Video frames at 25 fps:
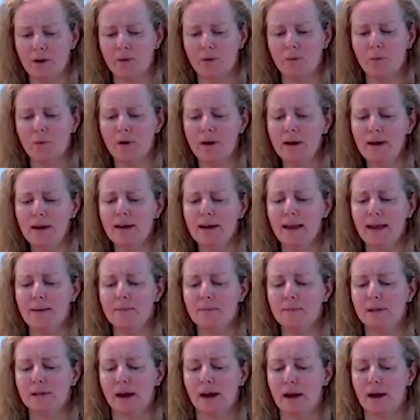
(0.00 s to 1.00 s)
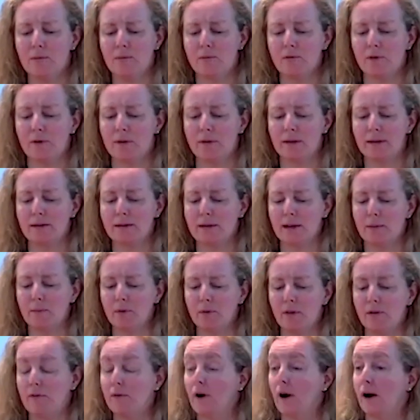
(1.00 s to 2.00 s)
When it came time for the
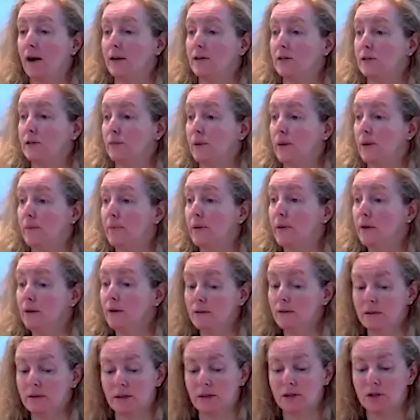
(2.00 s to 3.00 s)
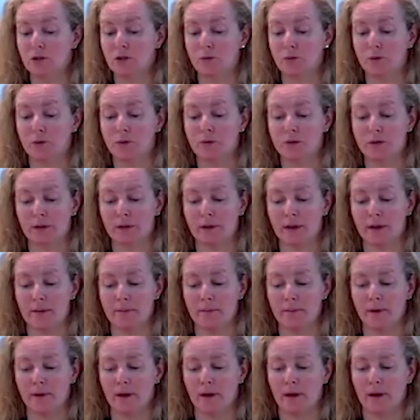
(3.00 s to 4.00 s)
temple of God to be built in
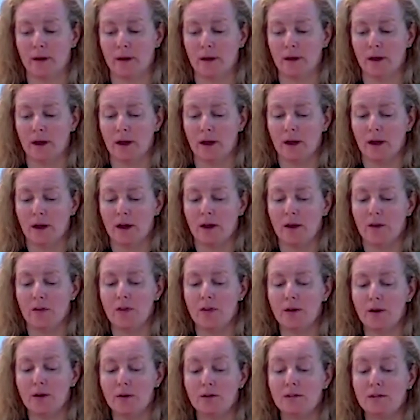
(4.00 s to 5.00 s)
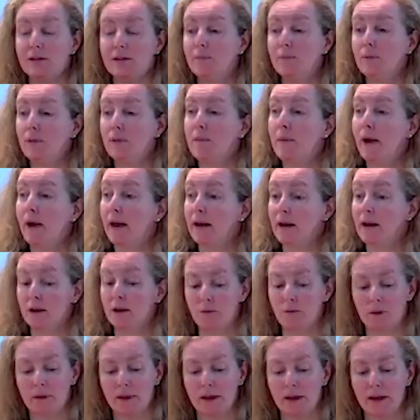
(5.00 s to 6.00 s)
Jerusalem, their diplomatic
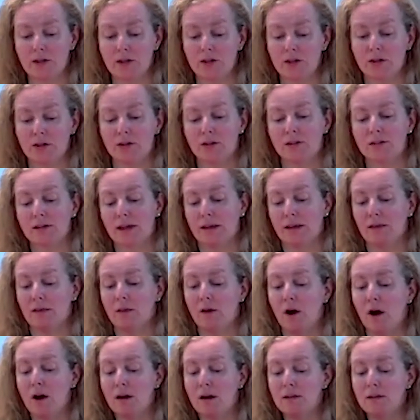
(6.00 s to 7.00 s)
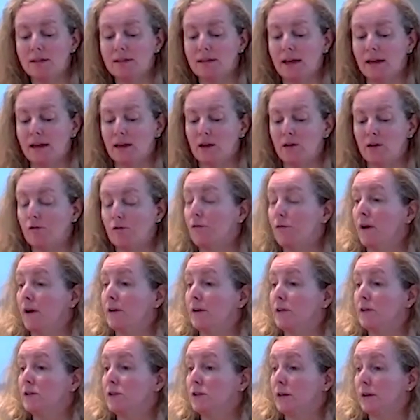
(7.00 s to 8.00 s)
relations and long standing
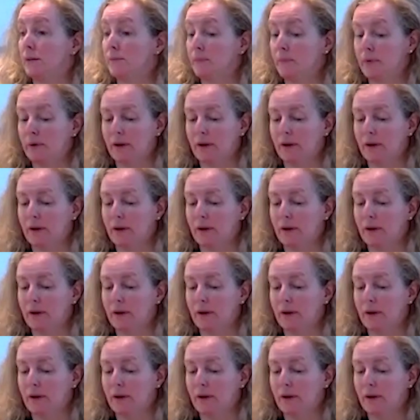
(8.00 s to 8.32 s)
friendship